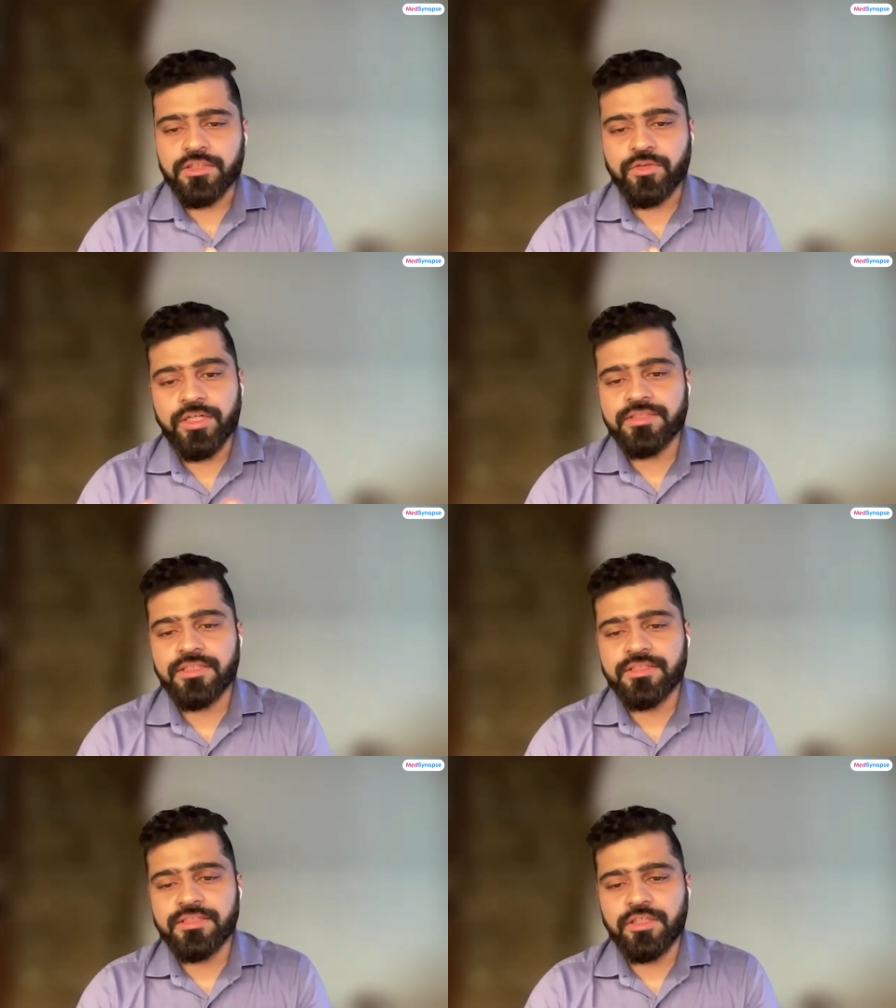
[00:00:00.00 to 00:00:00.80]
So what is
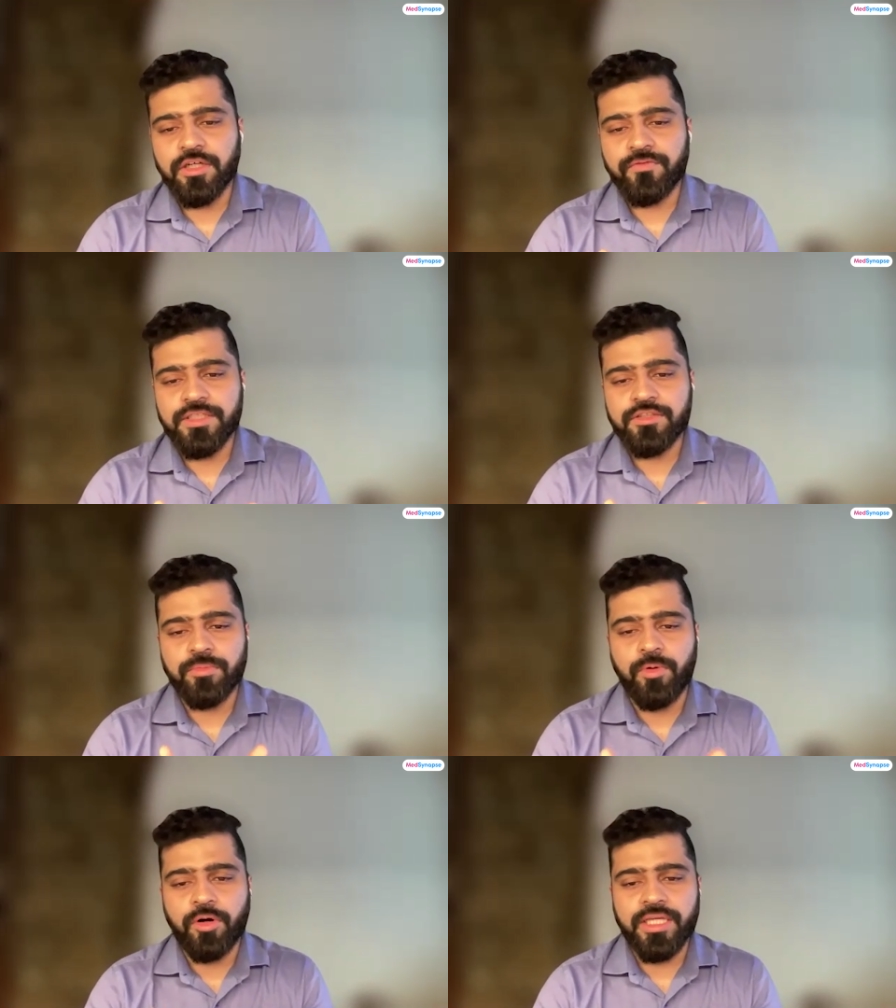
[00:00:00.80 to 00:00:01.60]
the result of this?
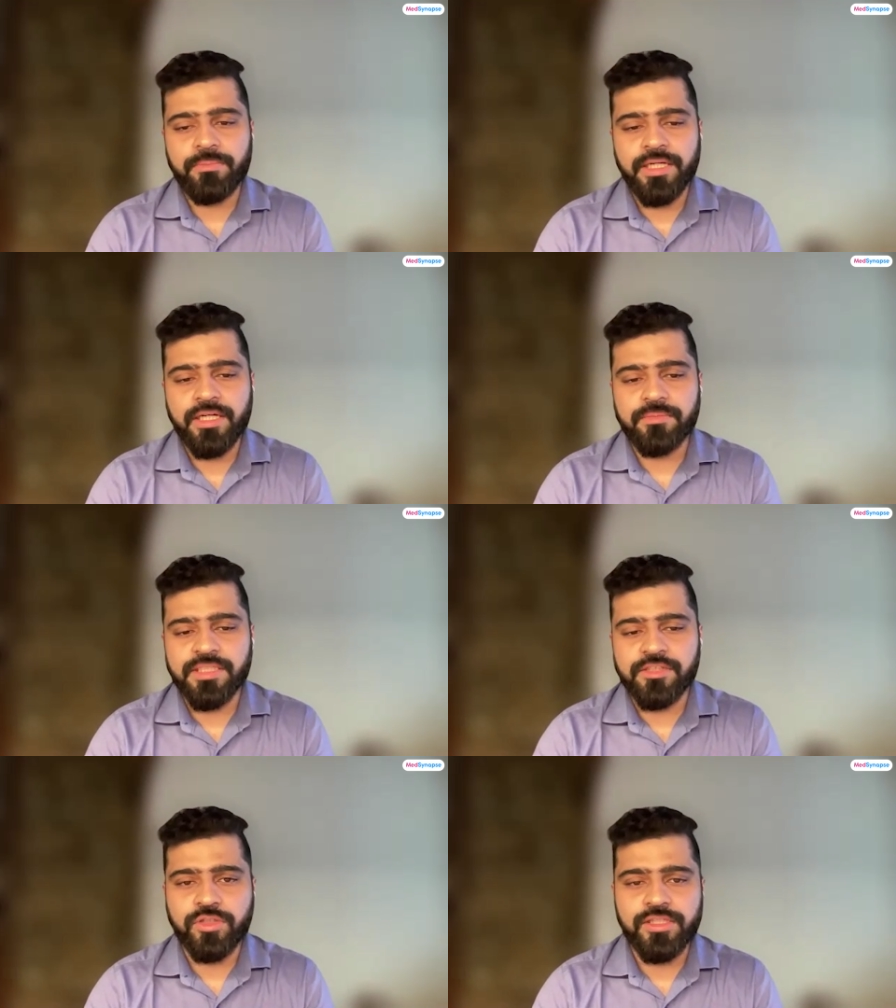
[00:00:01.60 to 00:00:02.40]
Your body becomes
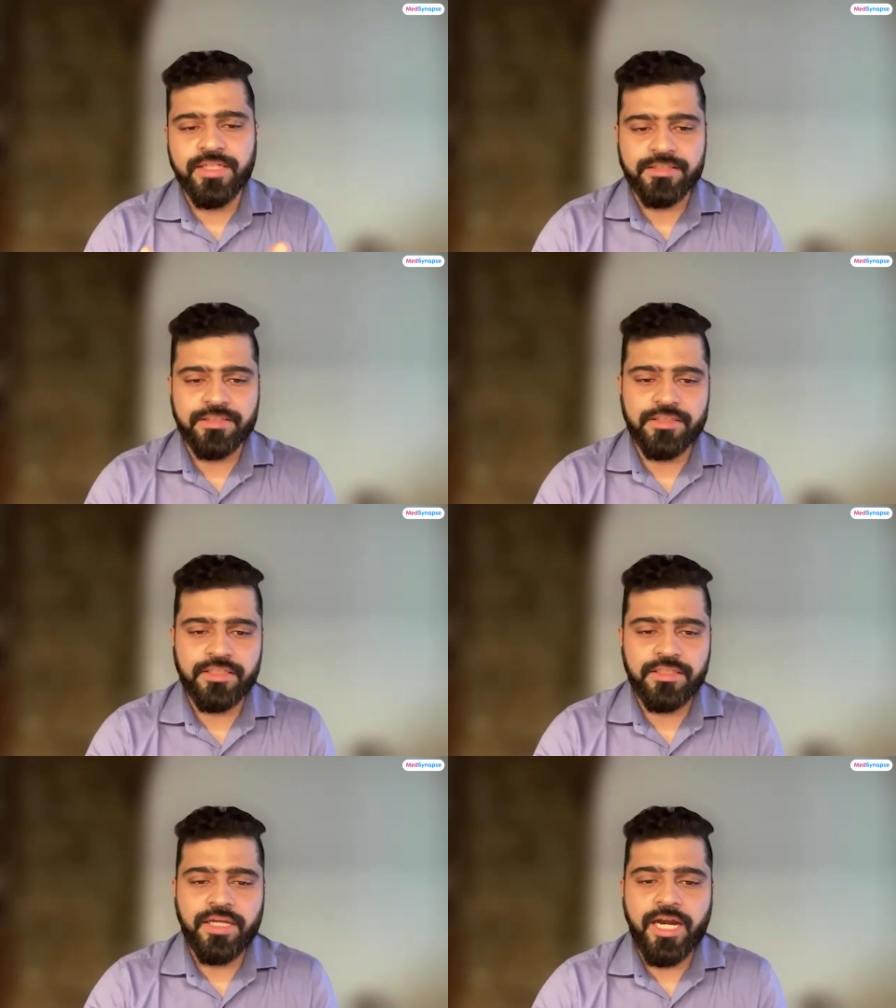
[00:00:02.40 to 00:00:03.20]
insulin
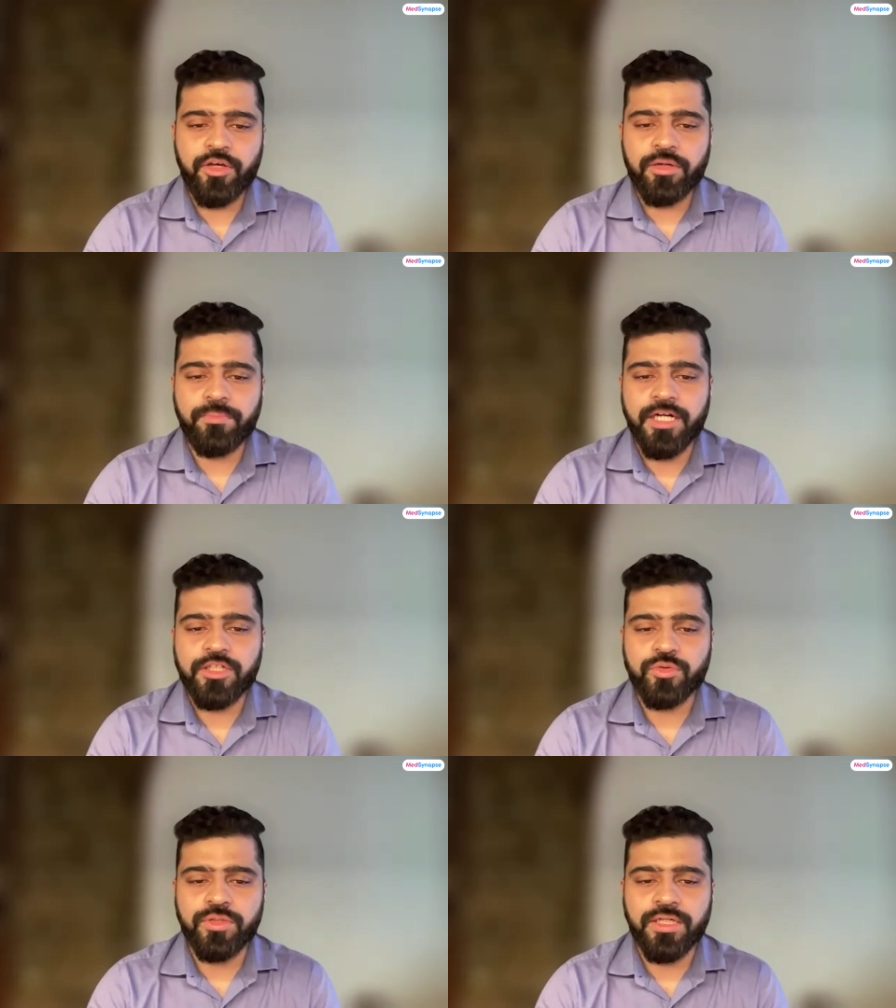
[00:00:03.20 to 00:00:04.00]
resistant and your
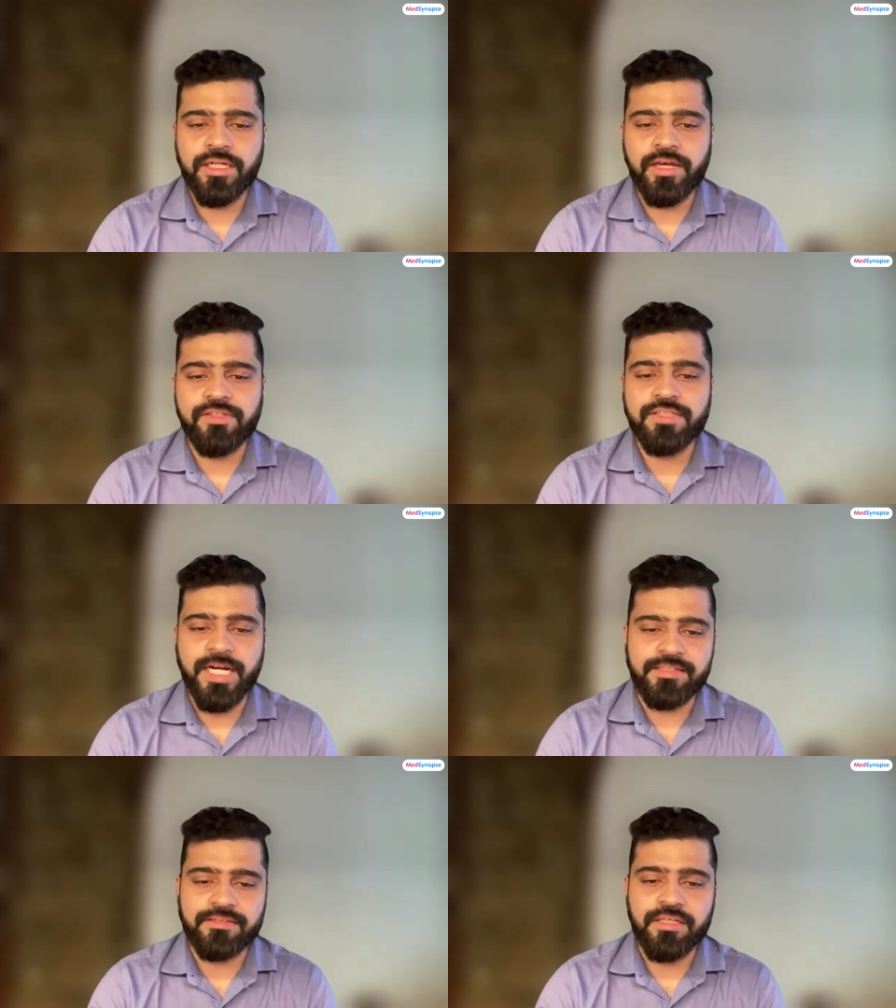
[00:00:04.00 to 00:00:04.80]
blood sugar levels
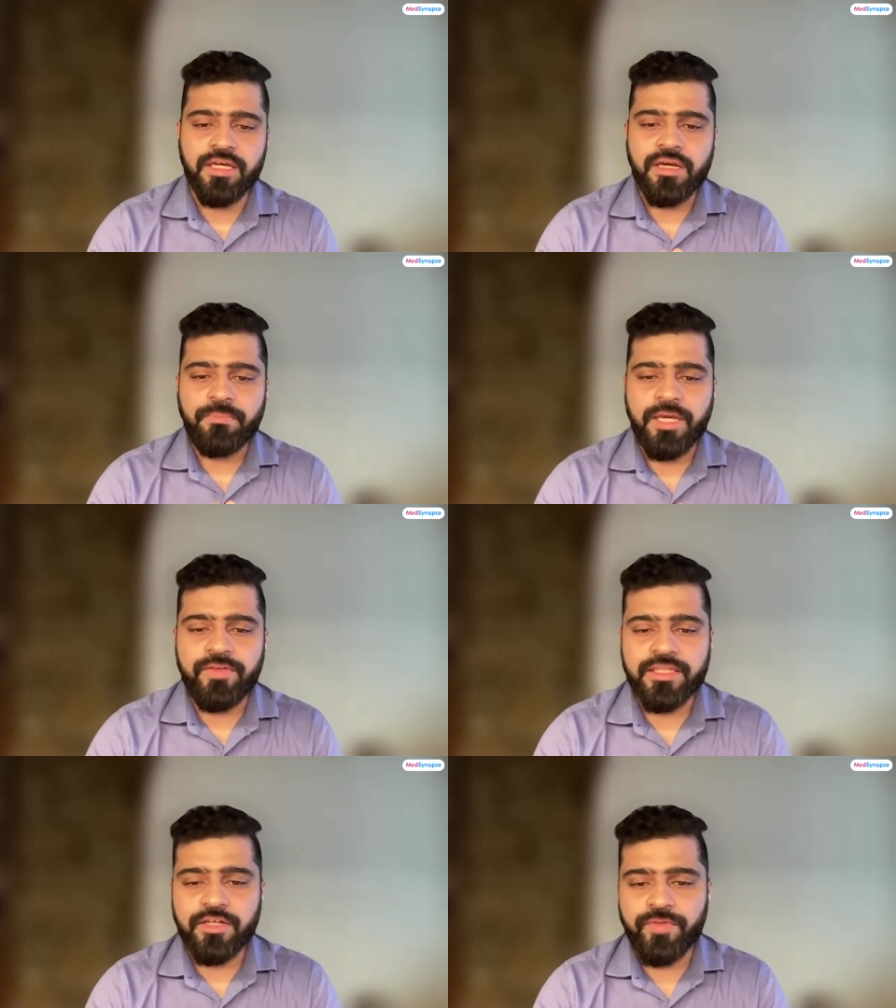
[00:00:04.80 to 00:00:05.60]
rise,
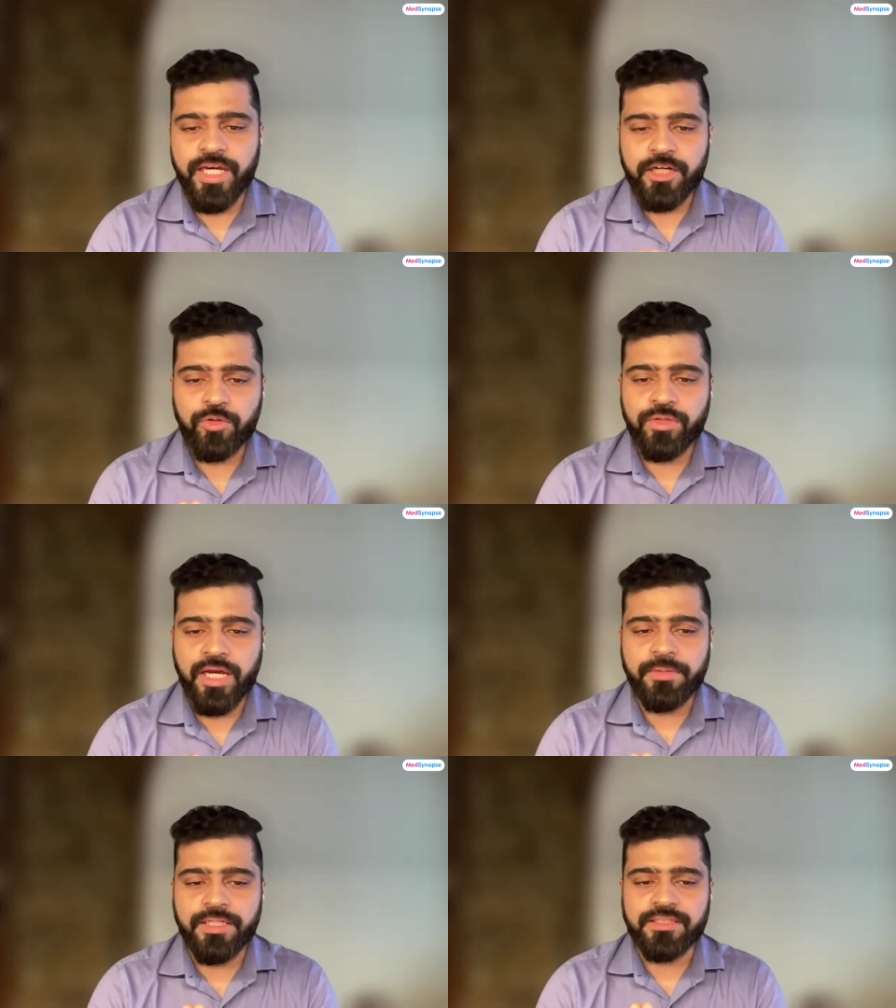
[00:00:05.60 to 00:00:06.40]
paving the way to
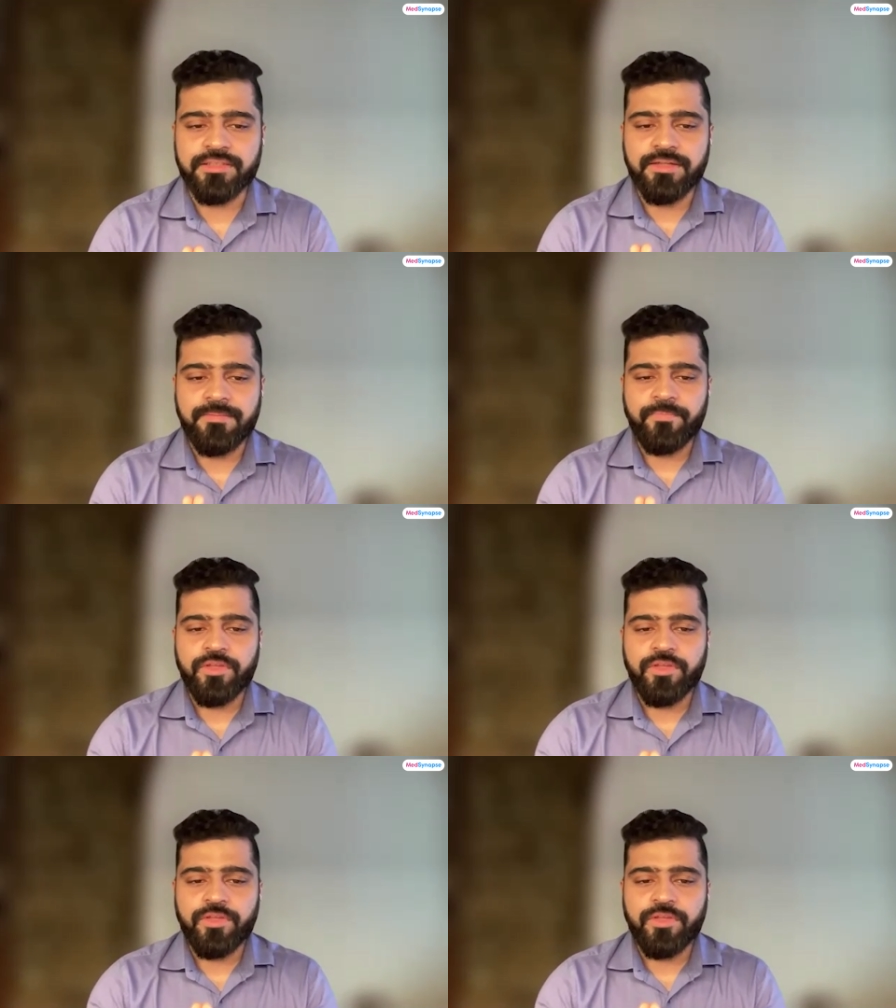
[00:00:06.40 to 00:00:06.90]
diabetes.